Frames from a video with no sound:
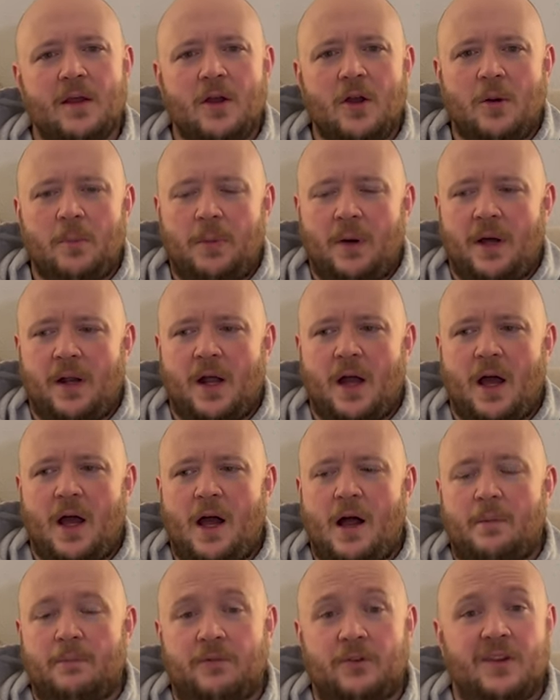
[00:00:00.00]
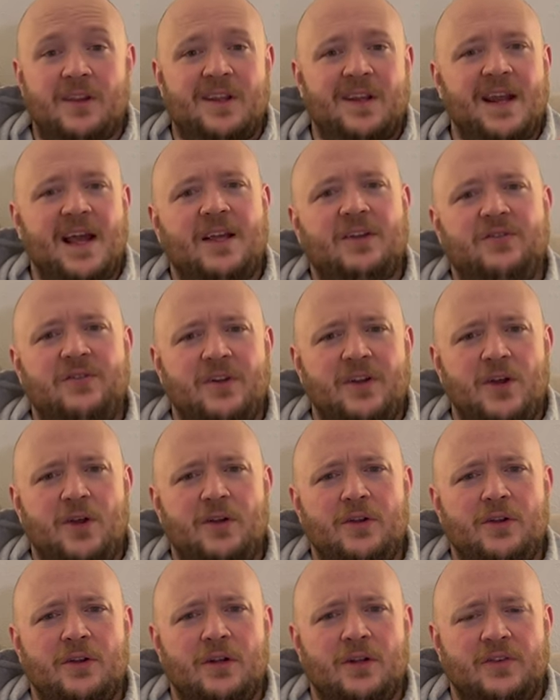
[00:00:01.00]
but um, the next video
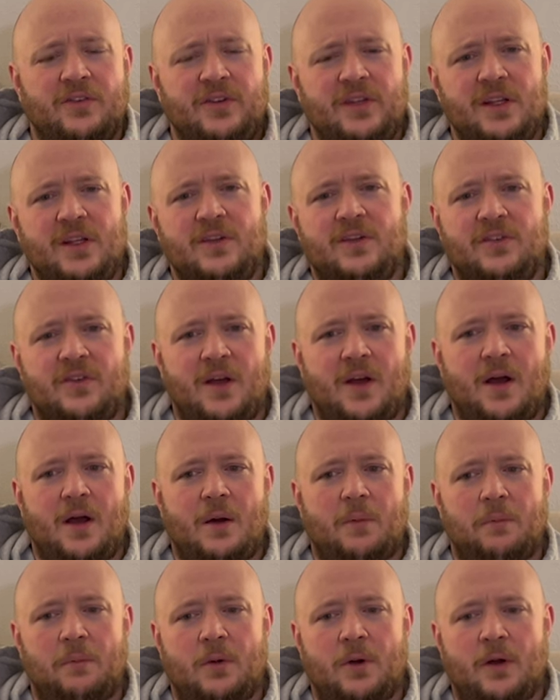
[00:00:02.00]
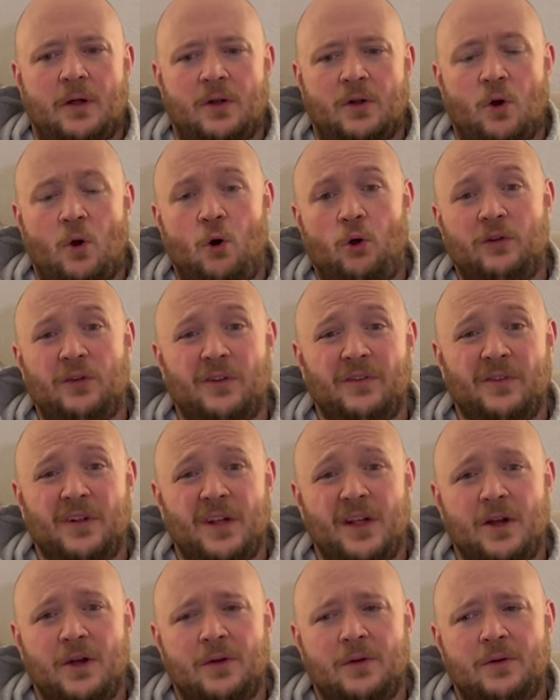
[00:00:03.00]
you're gonna see is um, an older
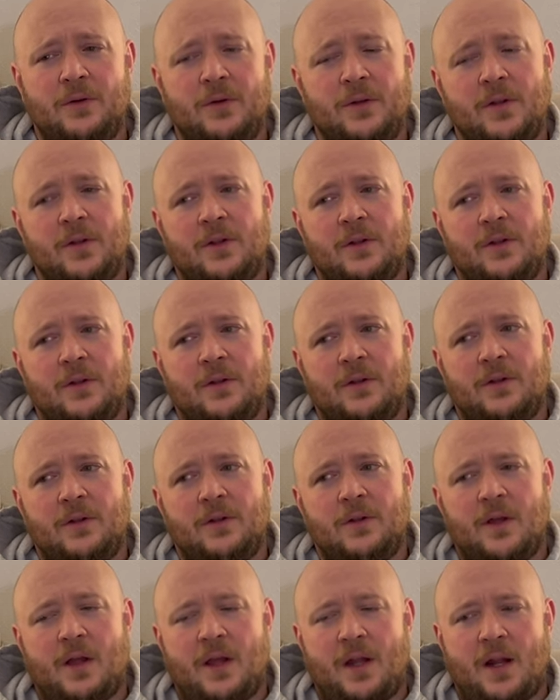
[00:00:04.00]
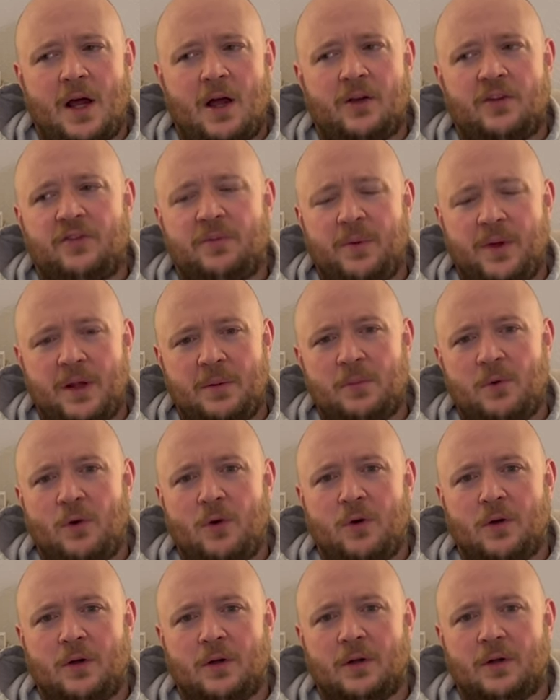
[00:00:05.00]
video, and I'll explain
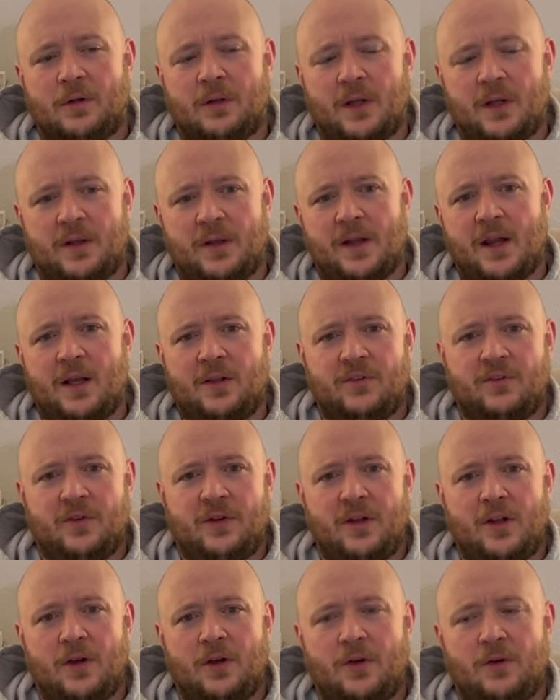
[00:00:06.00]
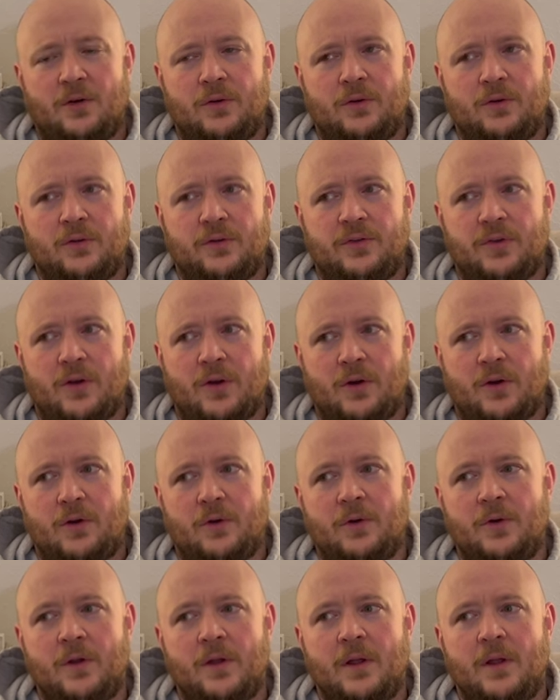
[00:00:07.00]
more in the next video. So,
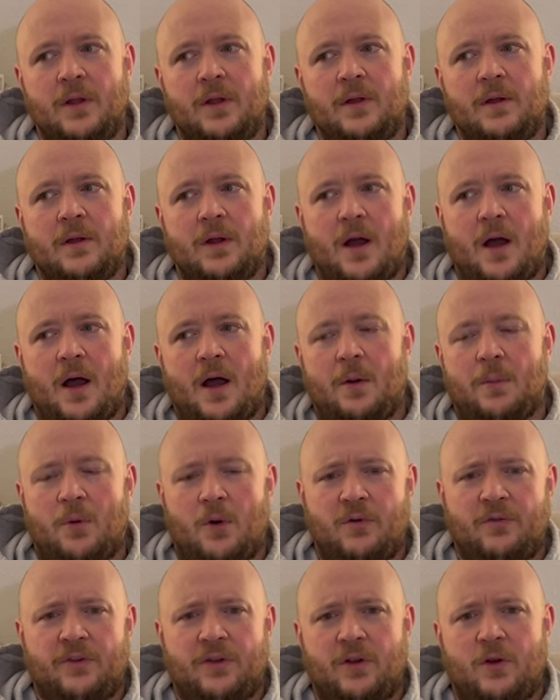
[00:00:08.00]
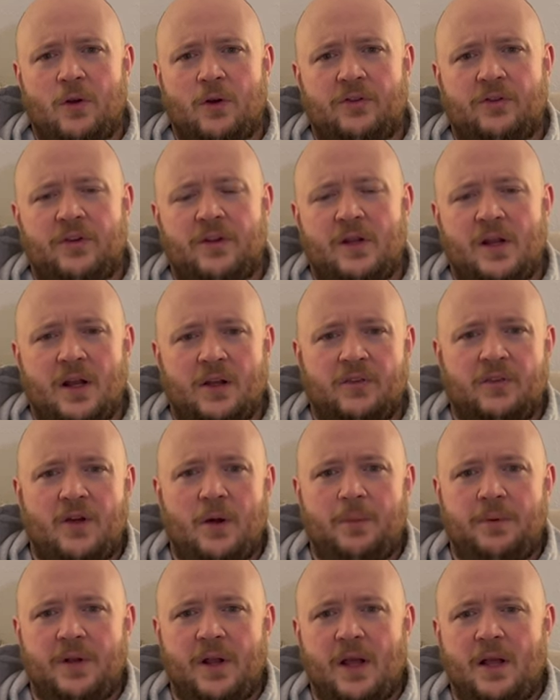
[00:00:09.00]
um, over the course of the next
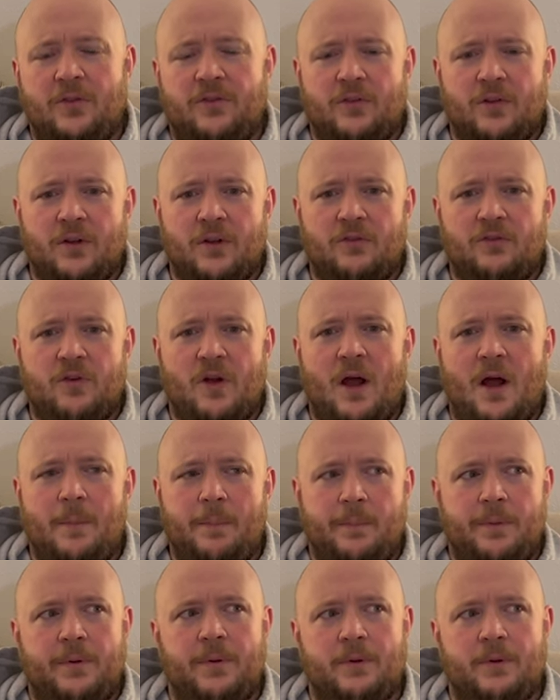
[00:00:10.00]
couple days, I'm gonna drop